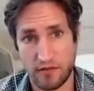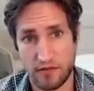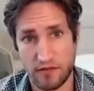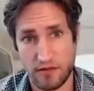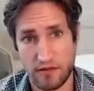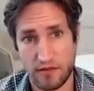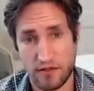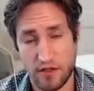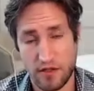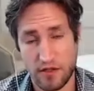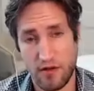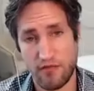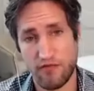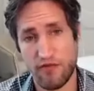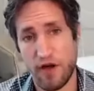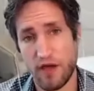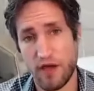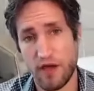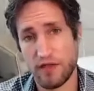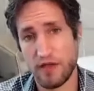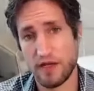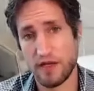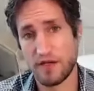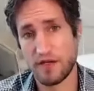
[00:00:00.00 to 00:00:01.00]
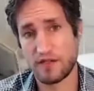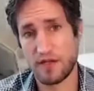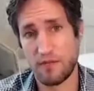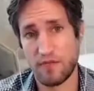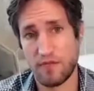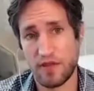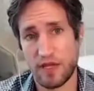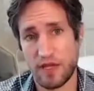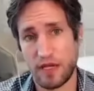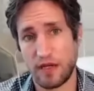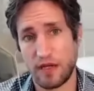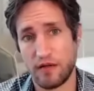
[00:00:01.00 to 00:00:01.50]
So if I think
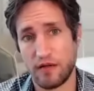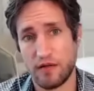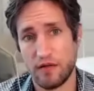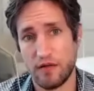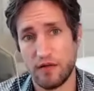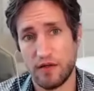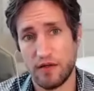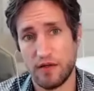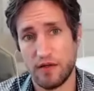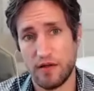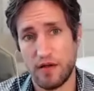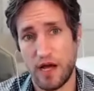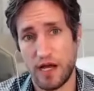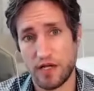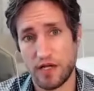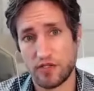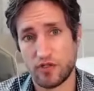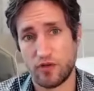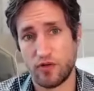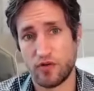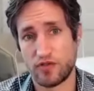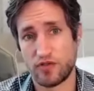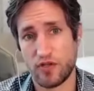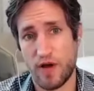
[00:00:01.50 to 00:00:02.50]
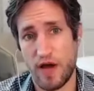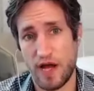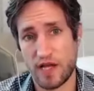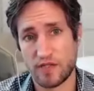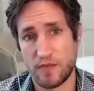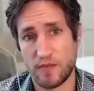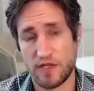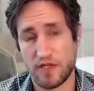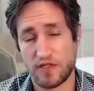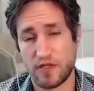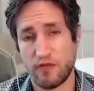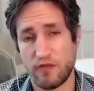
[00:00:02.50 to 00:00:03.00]
something, I should also ask
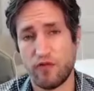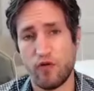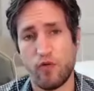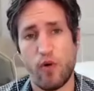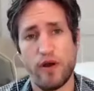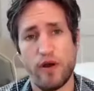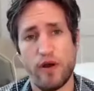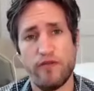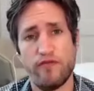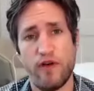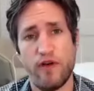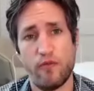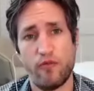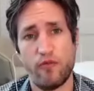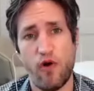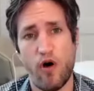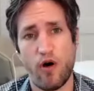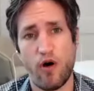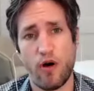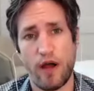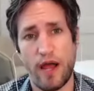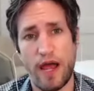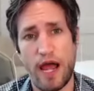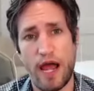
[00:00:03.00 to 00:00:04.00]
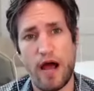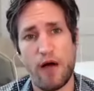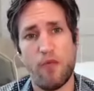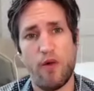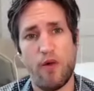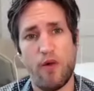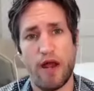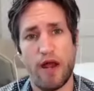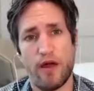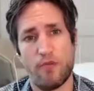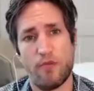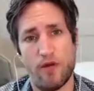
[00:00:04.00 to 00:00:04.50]
myself, well, what if I'm wrong? How
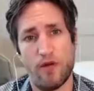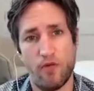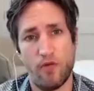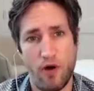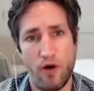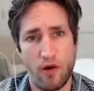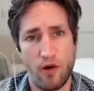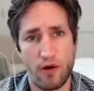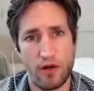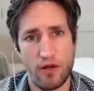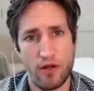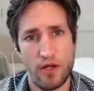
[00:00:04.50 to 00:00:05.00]
might I be wrong?